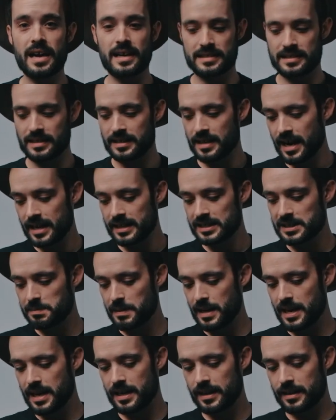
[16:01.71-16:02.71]
It's a nice
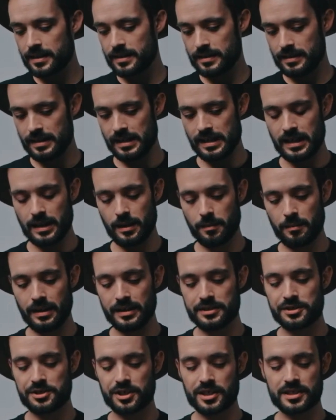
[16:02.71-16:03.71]
bag.
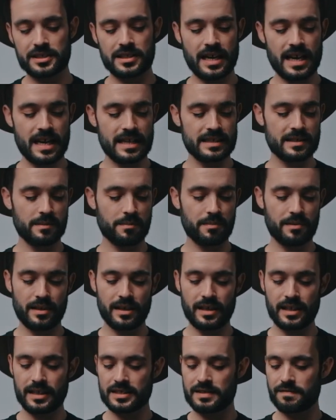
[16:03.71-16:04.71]
It just has some
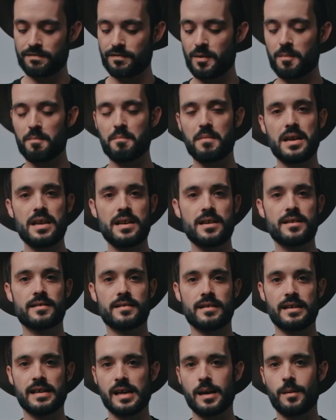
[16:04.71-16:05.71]
things for me
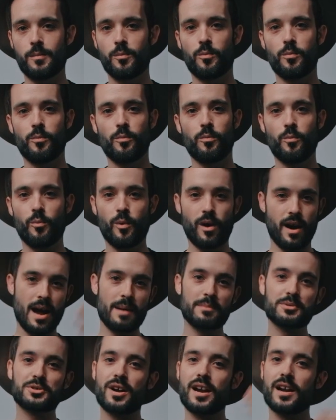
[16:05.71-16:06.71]
where
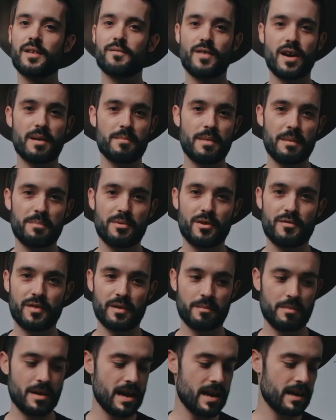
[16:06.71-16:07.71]
I'm trying to find my
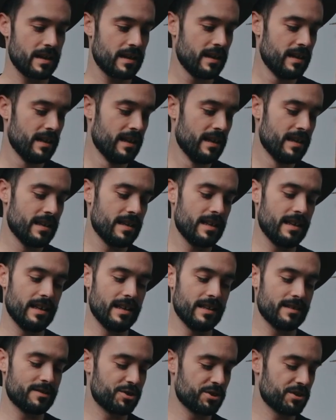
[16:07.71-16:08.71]
perfect bag.
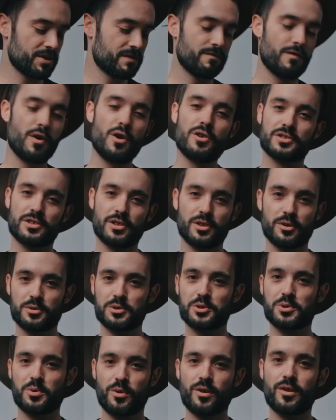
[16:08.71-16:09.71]
It just falls a little
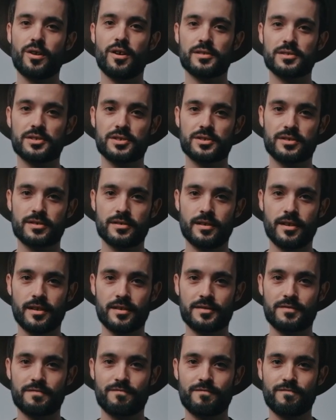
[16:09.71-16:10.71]
short on
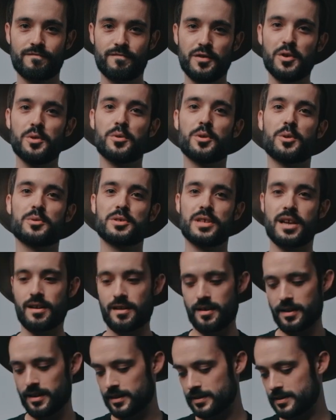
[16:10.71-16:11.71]
a few of those
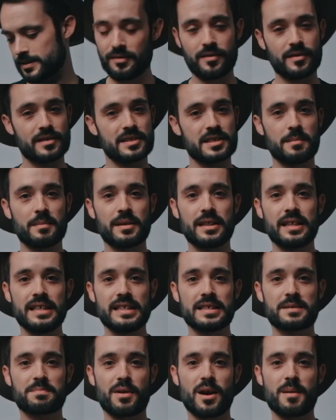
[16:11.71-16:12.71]
areas. Some of
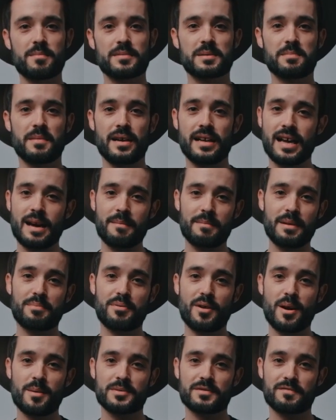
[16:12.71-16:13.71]
these problems may not be
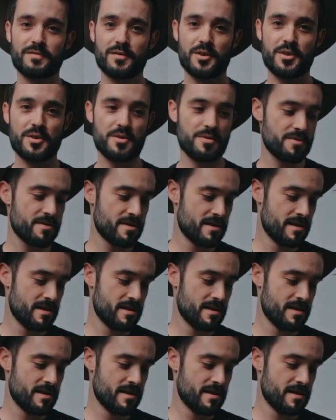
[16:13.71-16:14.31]
problems for you.